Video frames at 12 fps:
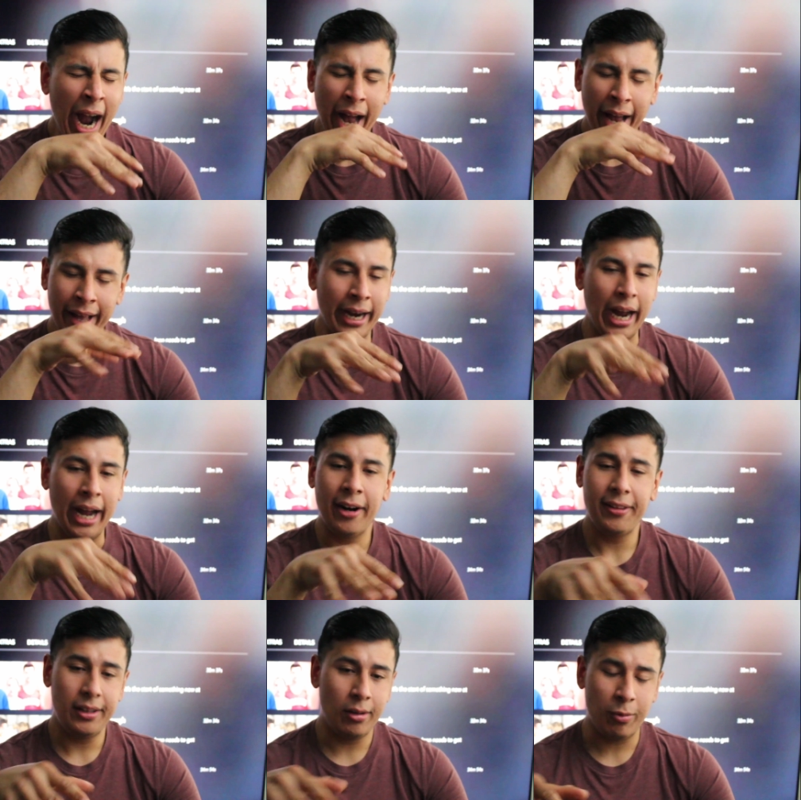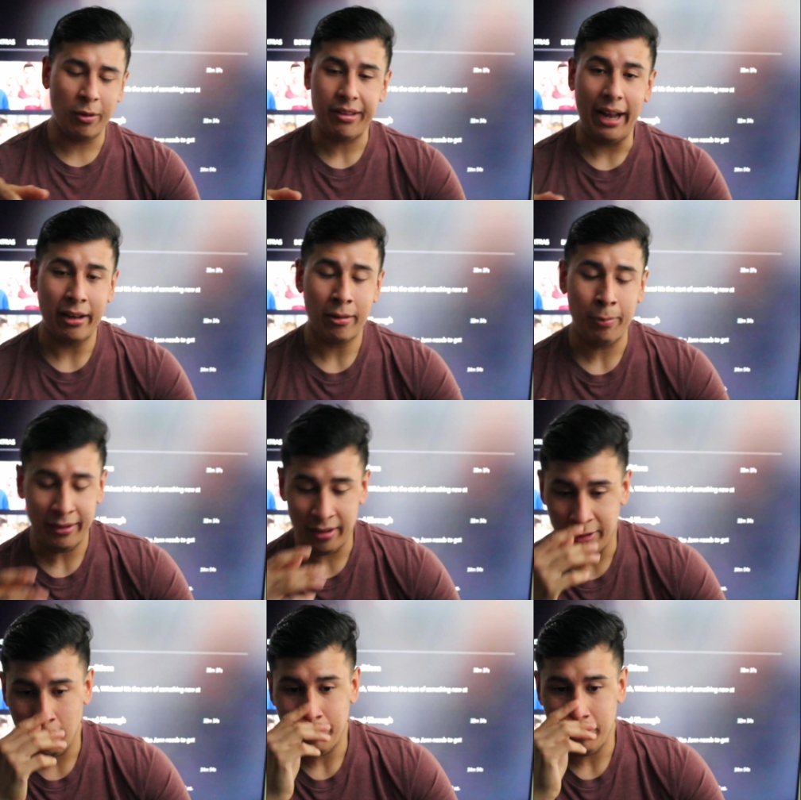Like, I don't think this was Zach's plan to
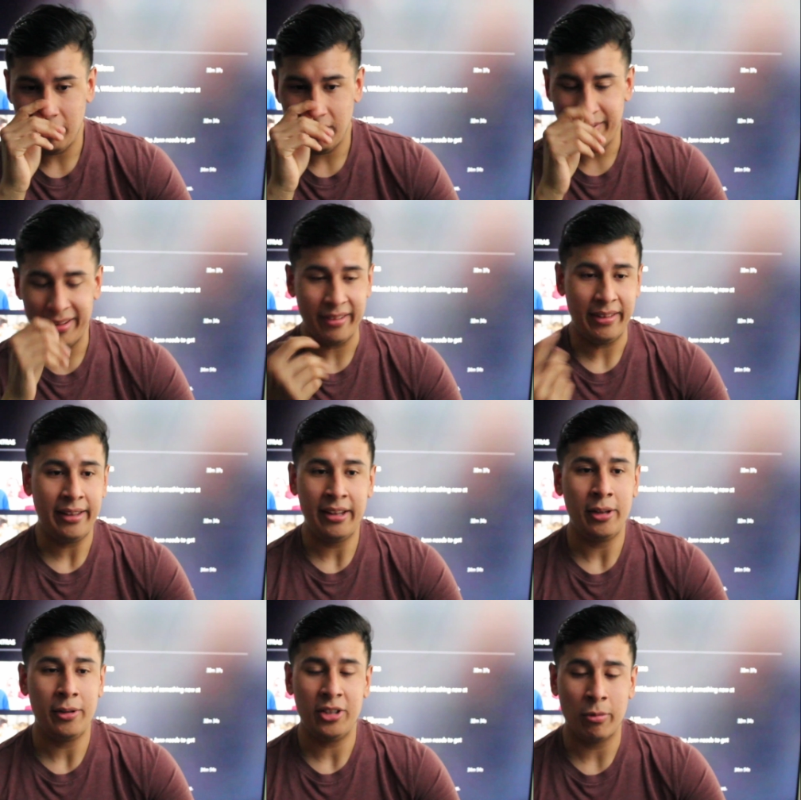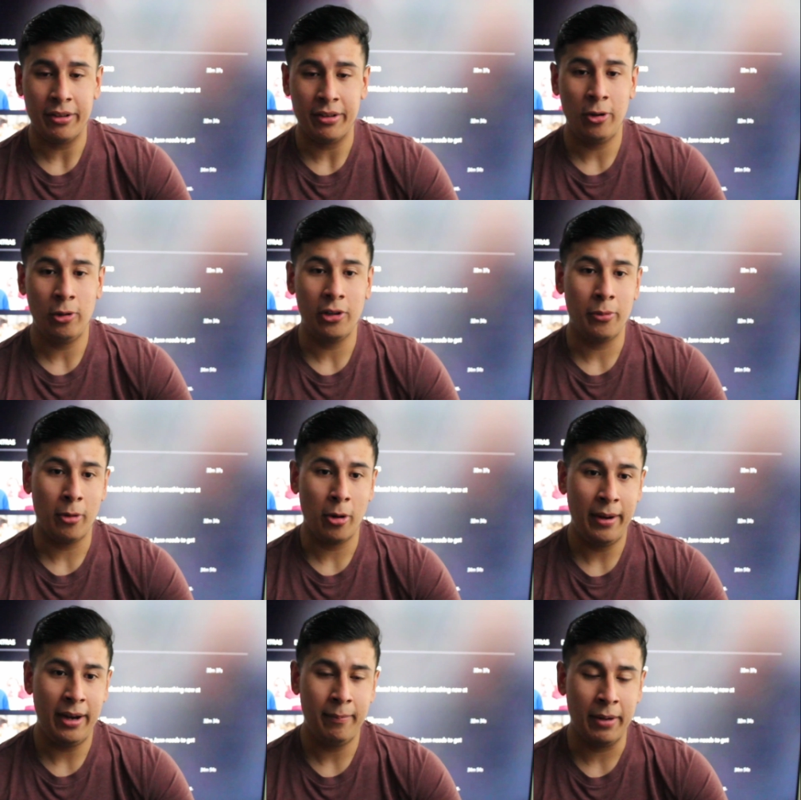do Beauty and the Beast. I, th I think they just wanted to do Little
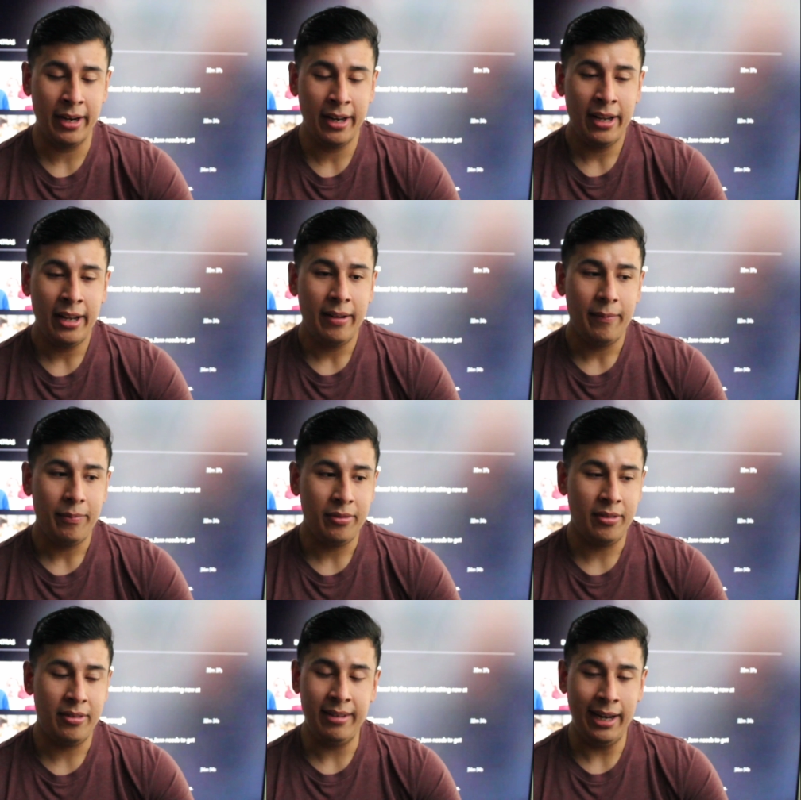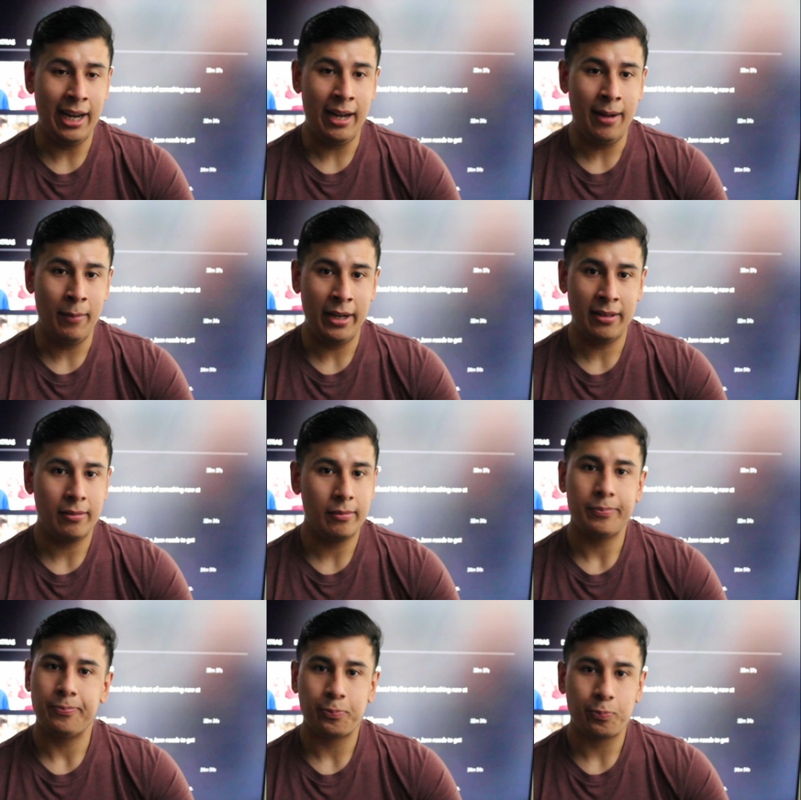Mermaid, but damn, like,
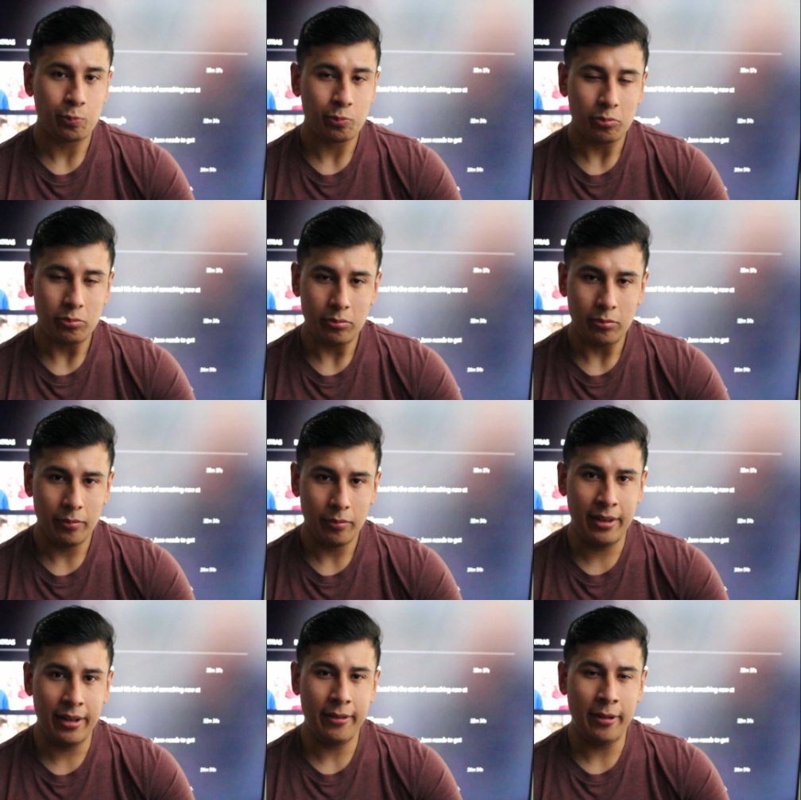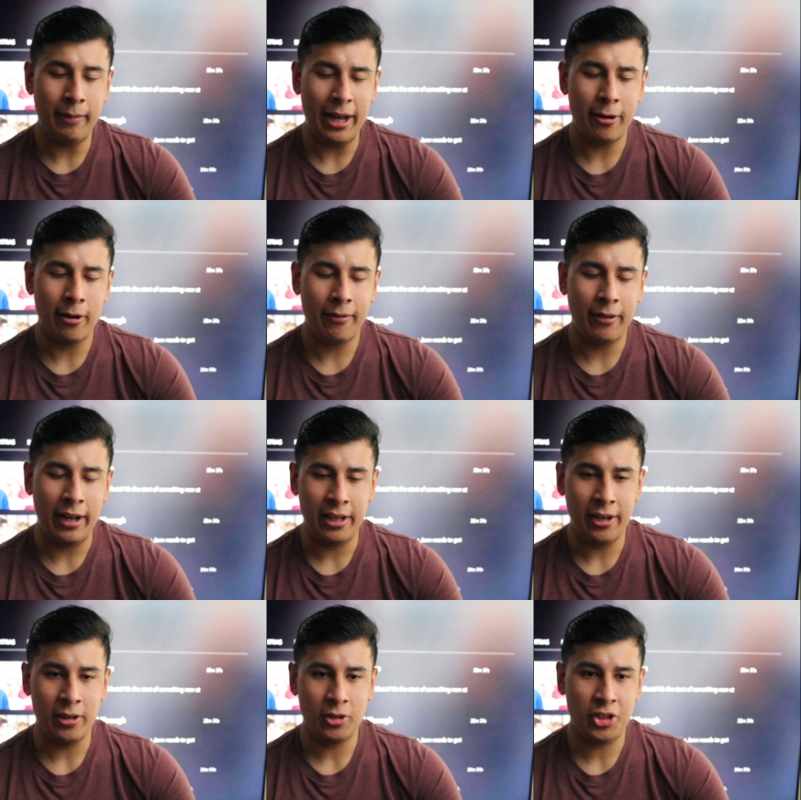the the matter of, like, you
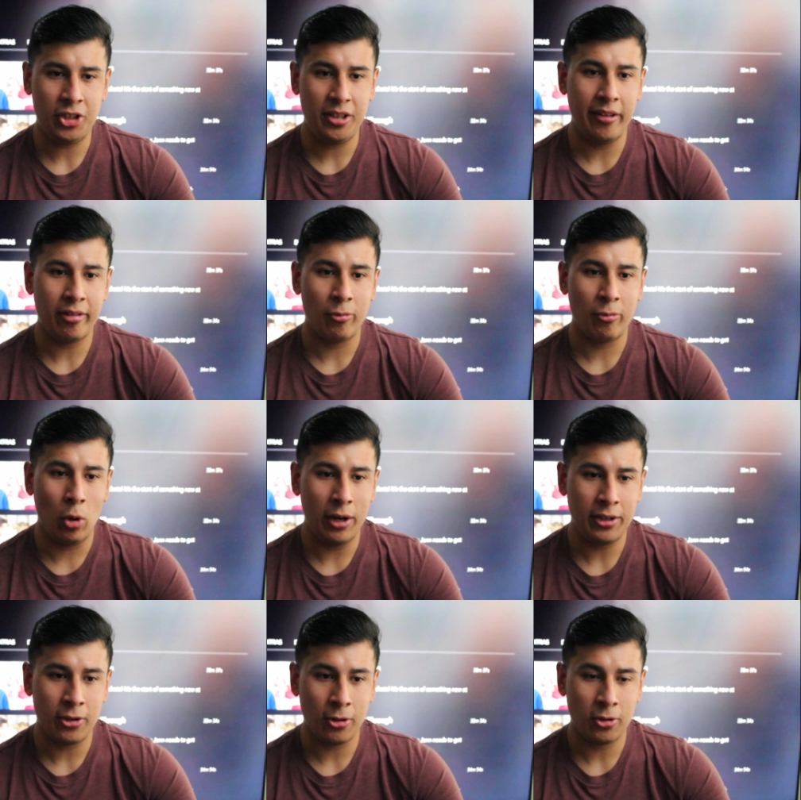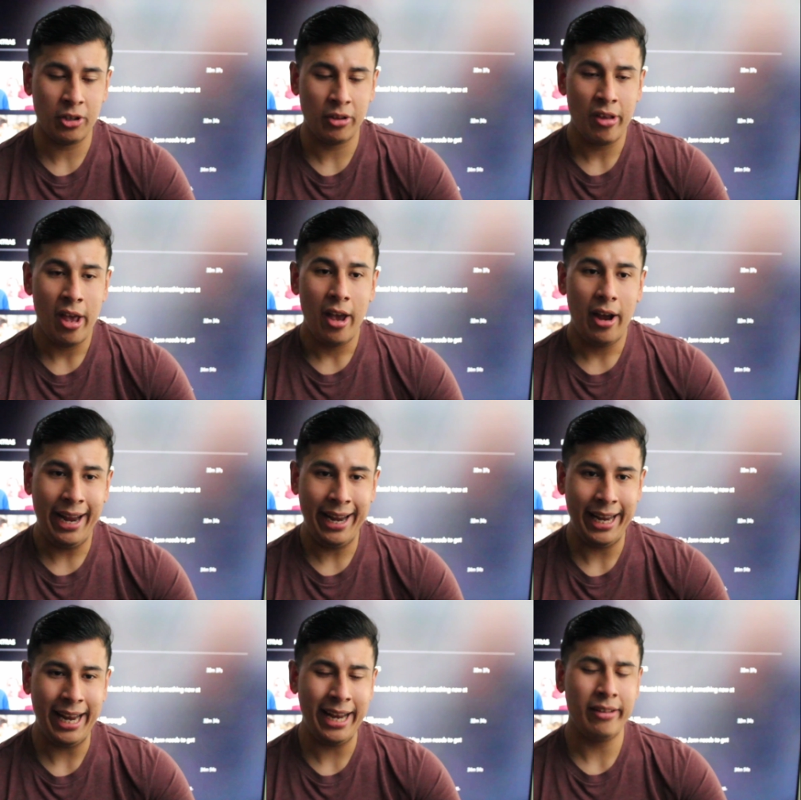know, sh this one girl just
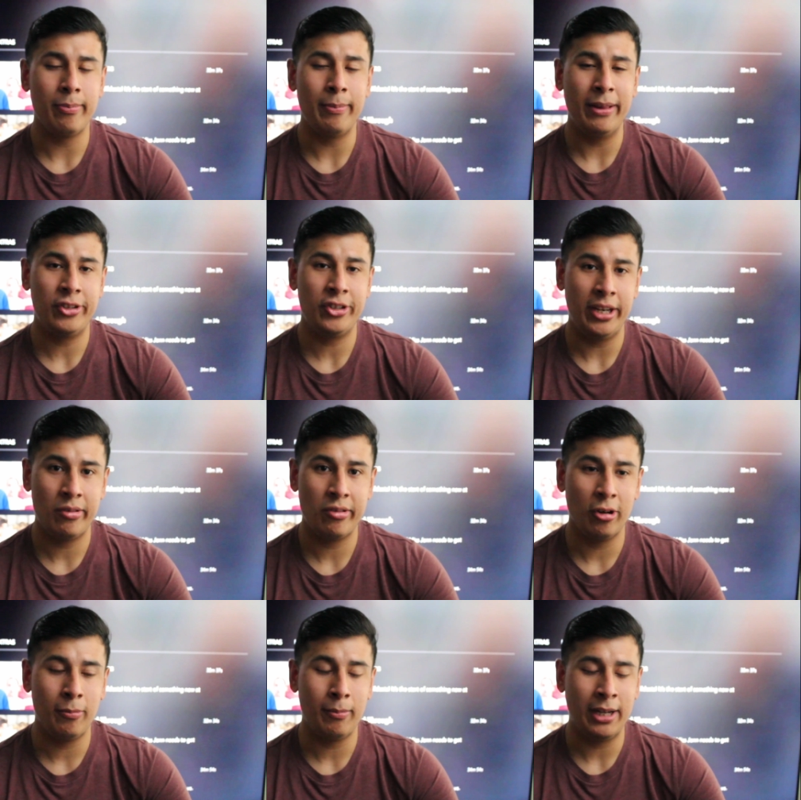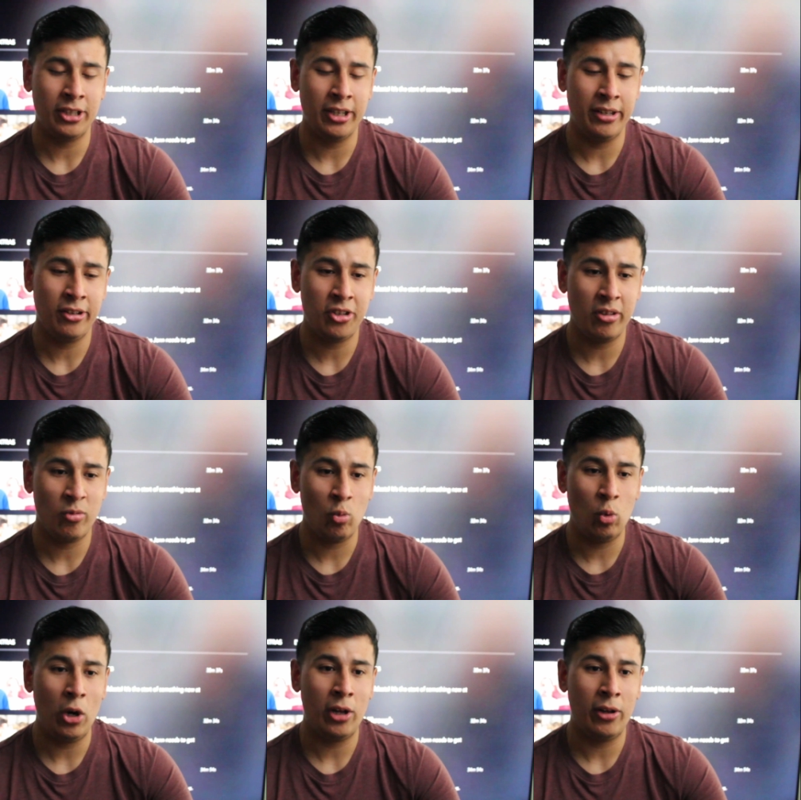hates Miss Jen so much that she's
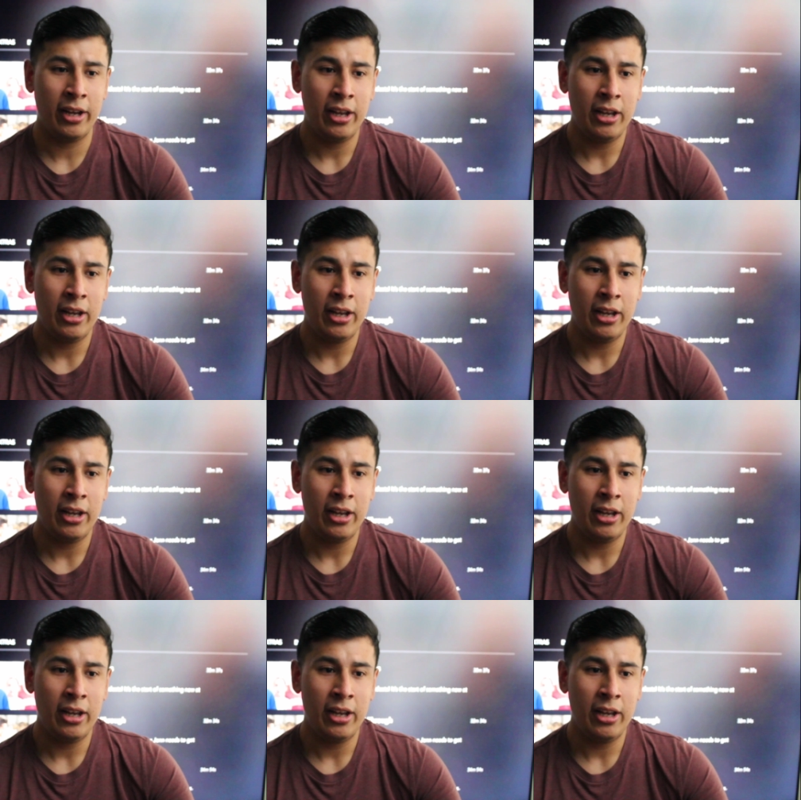willing